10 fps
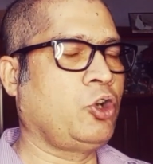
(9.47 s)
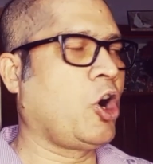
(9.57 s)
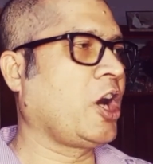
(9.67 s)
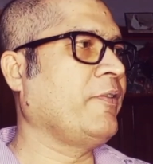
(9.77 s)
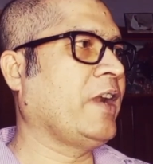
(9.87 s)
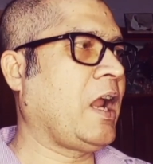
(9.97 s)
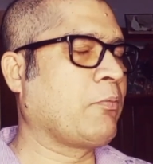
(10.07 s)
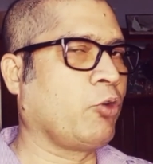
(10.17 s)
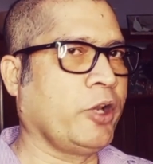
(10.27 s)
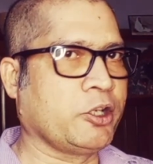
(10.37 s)
nor even
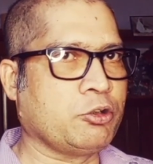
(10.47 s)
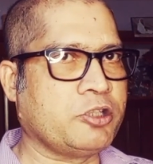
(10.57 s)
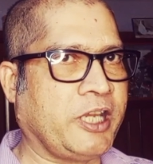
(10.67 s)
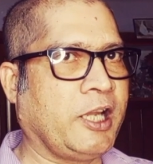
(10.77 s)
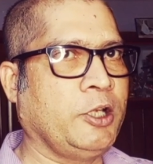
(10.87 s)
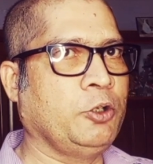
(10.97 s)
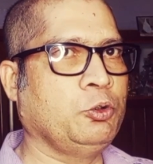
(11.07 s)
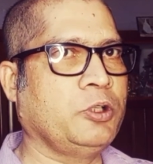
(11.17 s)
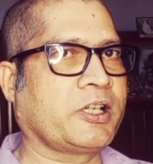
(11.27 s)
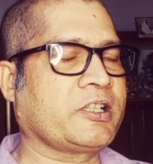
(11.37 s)
I'm going to tell
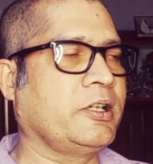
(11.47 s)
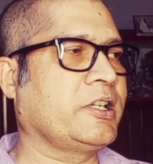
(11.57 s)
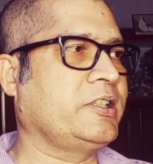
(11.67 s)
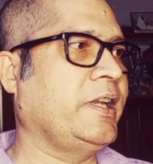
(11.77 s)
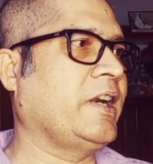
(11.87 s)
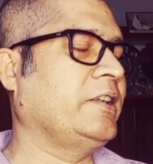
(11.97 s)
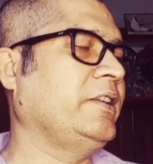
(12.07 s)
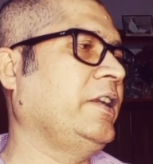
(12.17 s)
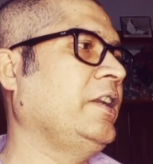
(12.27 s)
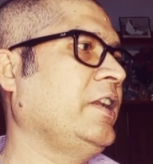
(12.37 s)
you that their
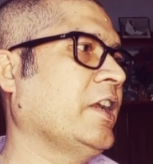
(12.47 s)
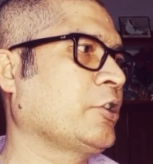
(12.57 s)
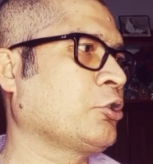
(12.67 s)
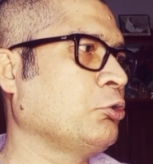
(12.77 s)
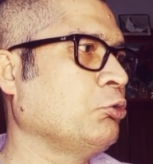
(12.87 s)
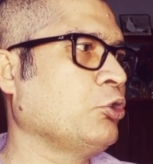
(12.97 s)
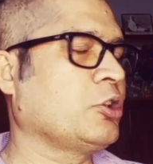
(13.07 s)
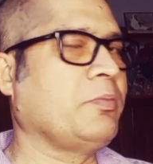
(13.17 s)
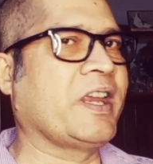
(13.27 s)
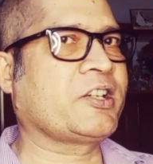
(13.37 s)
Indian
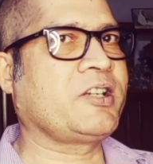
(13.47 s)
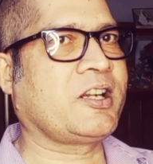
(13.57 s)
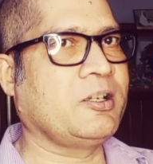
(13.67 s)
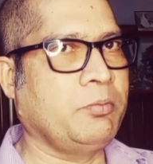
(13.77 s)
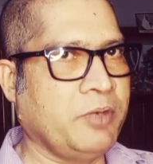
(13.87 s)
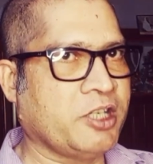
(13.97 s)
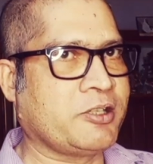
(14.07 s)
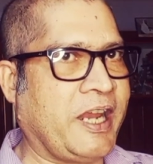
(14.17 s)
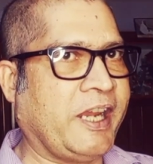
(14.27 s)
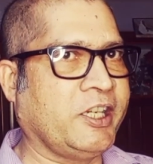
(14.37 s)
students make certain
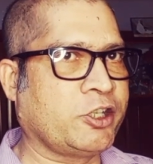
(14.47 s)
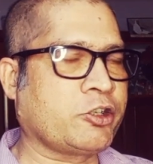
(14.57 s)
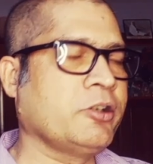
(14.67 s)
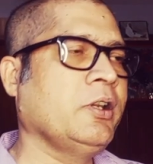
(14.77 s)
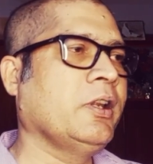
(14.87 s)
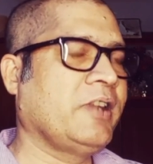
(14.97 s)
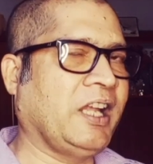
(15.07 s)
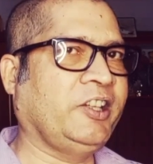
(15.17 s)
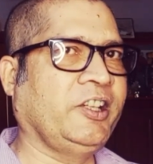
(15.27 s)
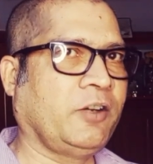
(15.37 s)
mistakes.
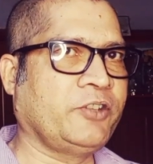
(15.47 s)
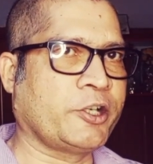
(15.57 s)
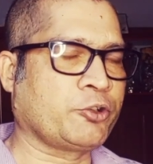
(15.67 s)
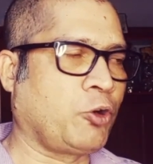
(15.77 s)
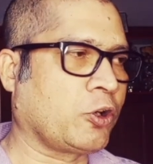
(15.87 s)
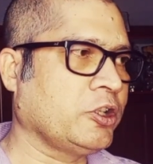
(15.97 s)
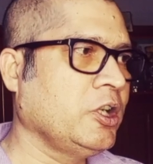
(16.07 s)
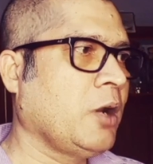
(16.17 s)
Nothing of that sort.